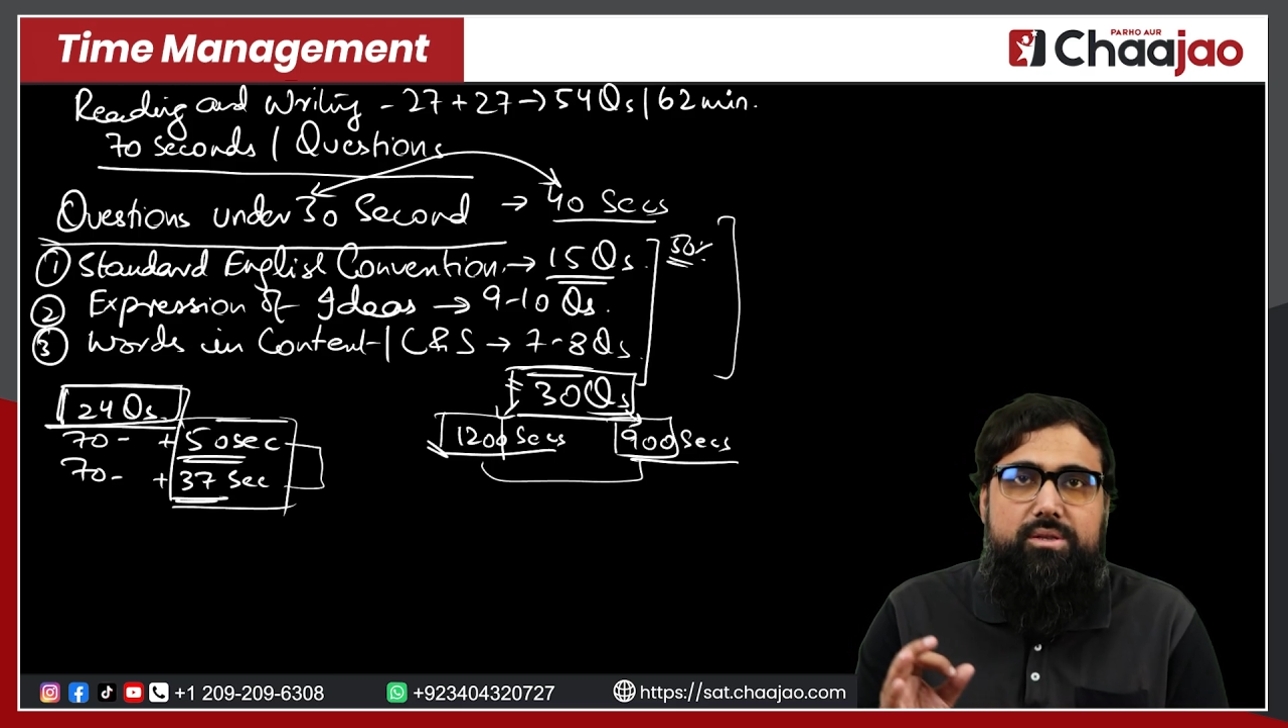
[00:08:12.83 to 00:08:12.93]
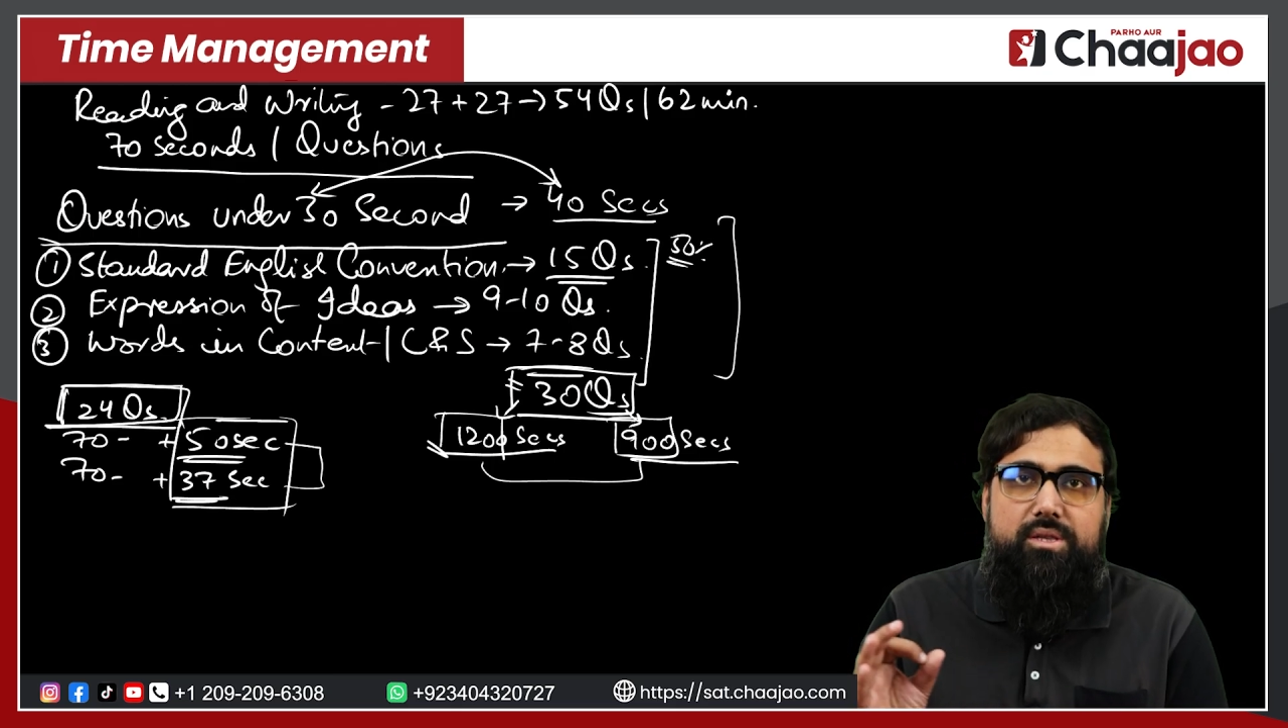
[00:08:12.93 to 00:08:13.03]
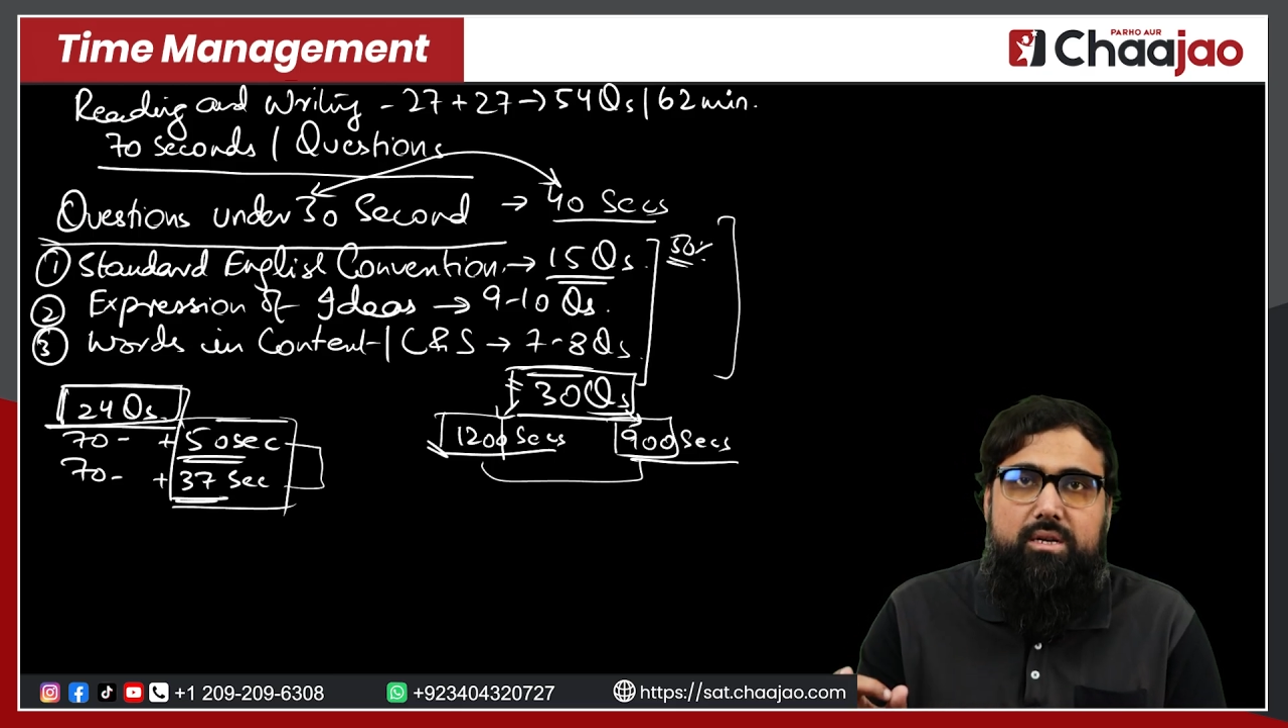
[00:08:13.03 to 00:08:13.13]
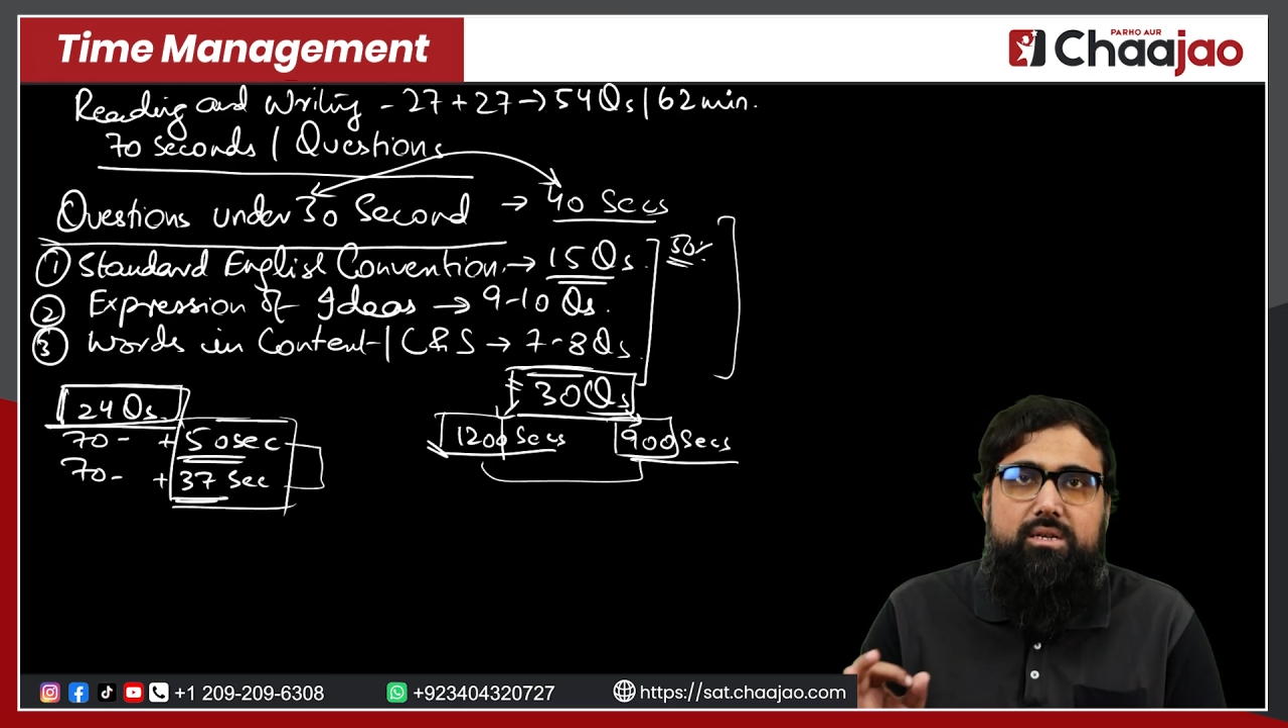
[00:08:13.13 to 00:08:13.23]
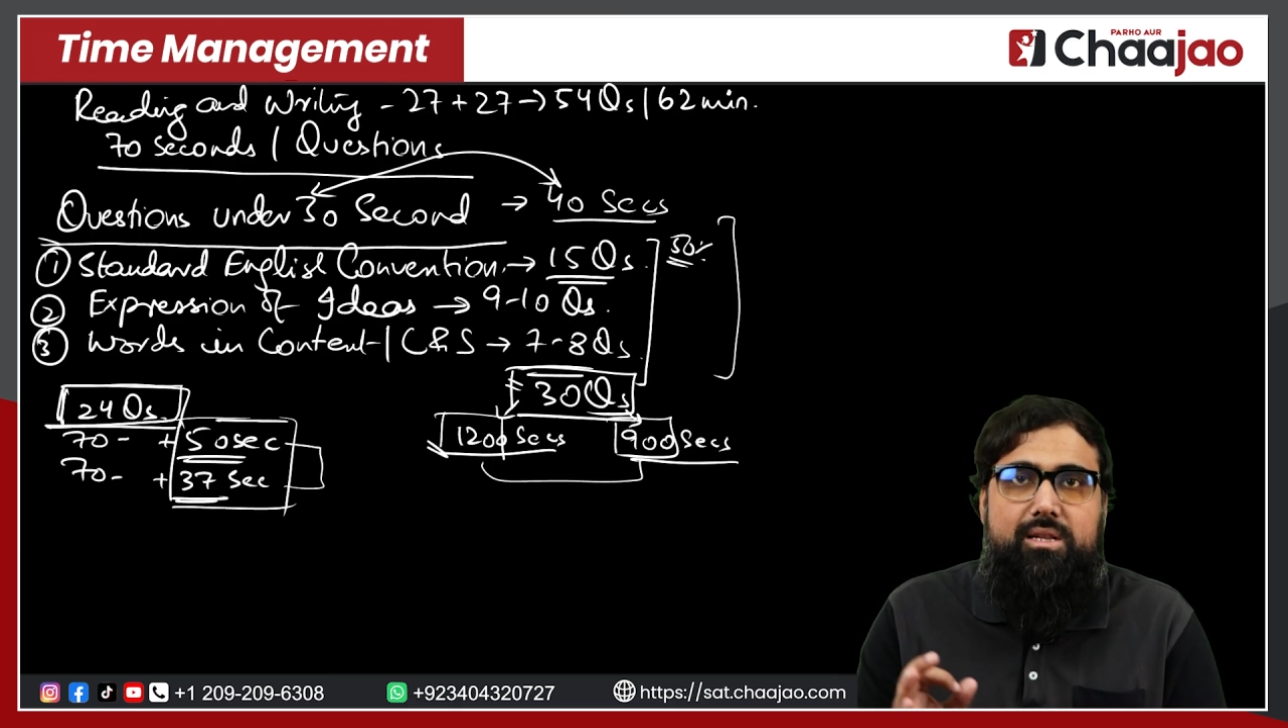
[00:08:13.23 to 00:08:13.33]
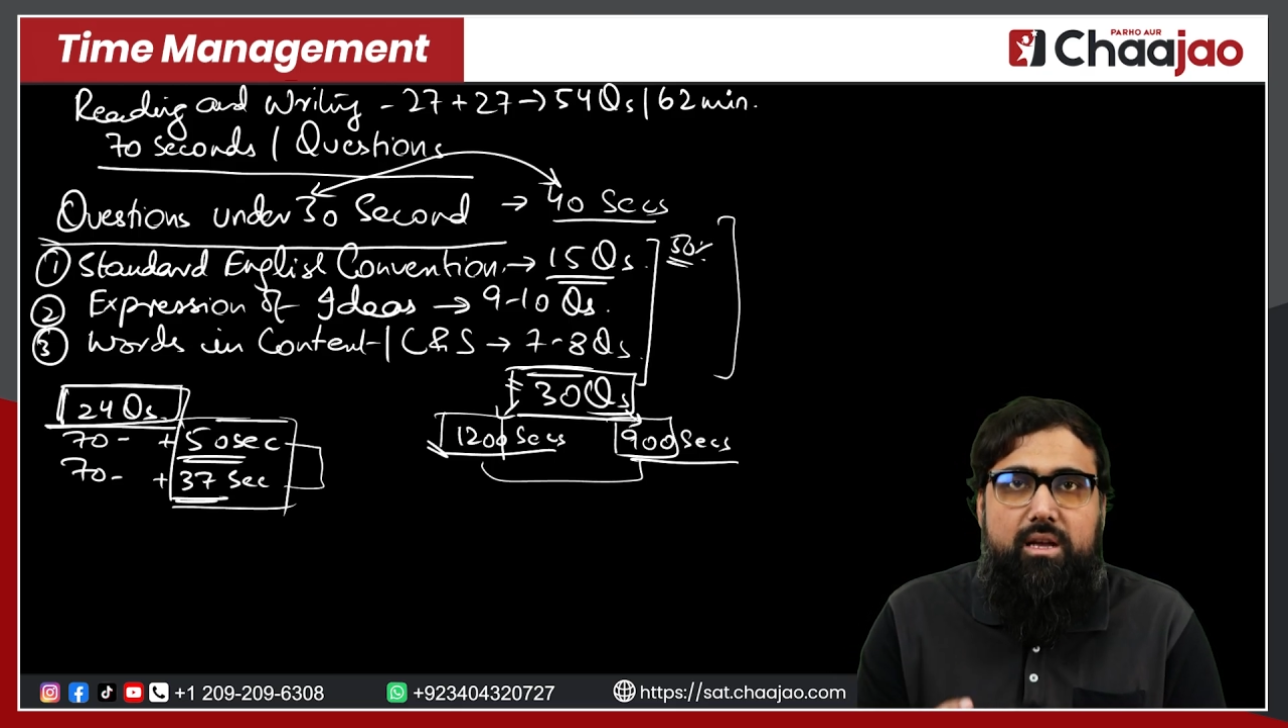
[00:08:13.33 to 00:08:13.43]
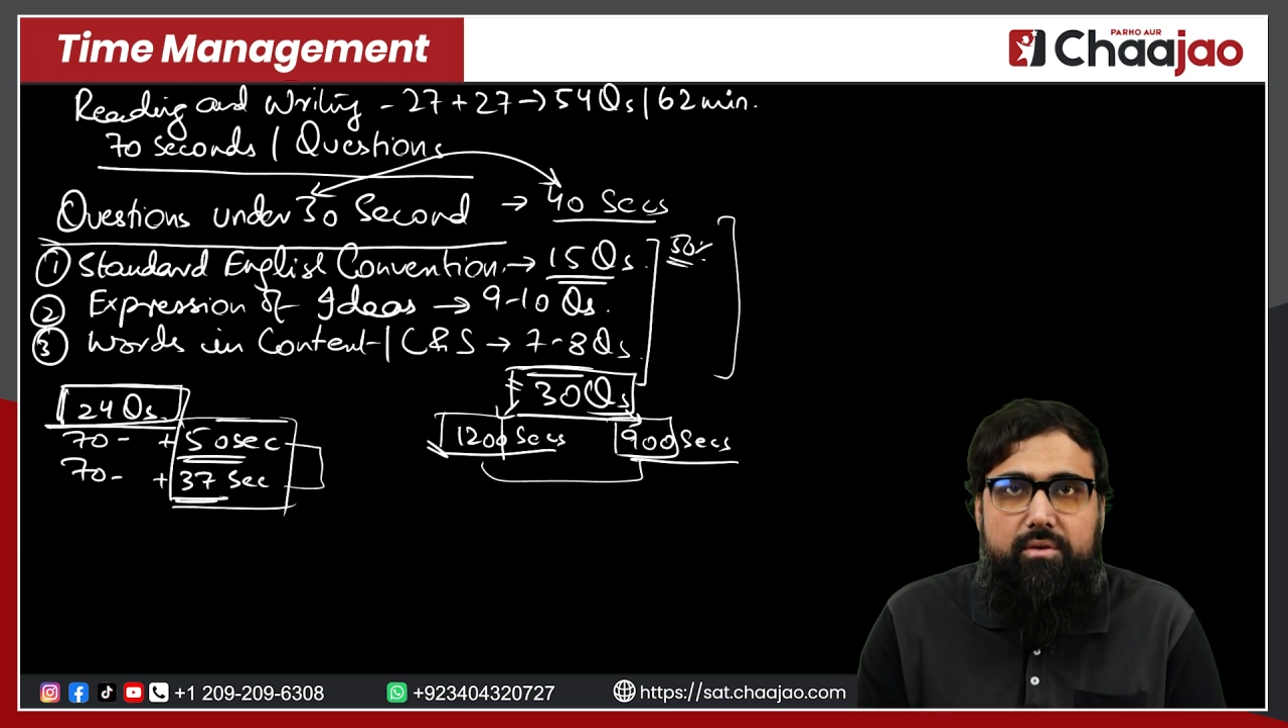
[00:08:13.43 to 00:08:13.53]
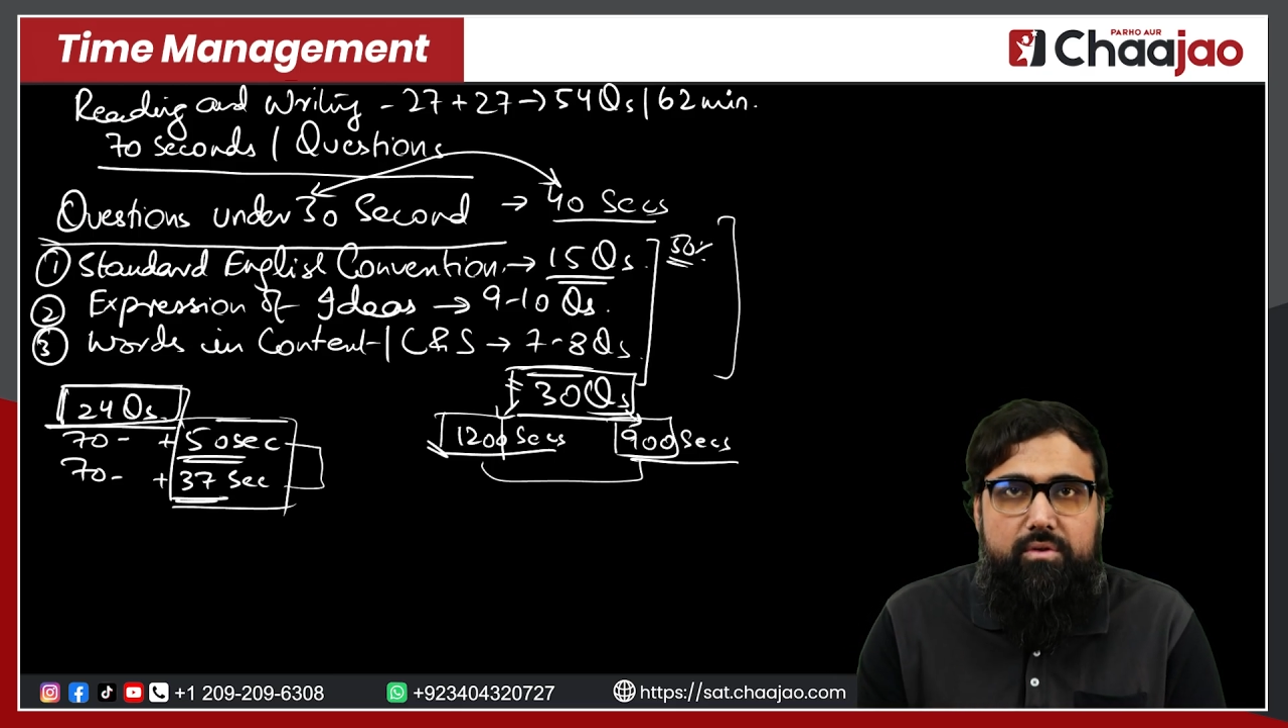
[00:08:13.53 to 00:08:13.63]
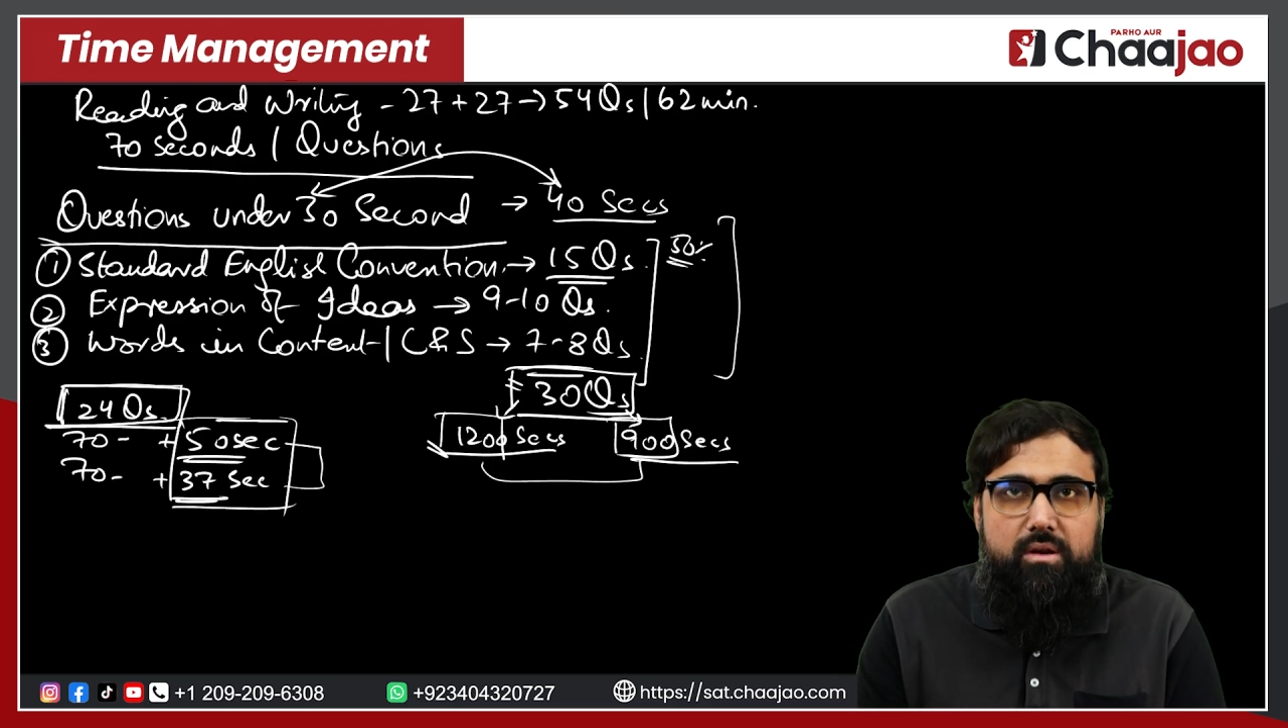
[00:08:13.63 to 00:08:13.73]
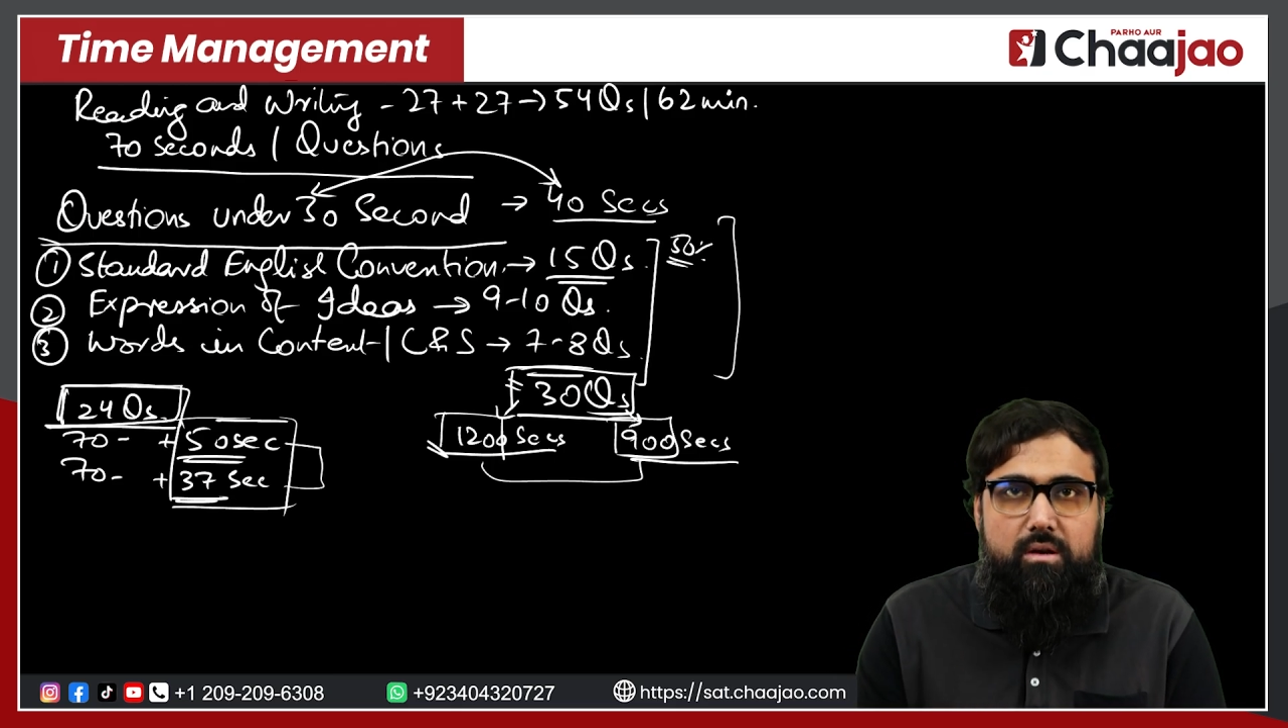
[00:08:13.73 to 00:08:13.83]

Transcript: that is left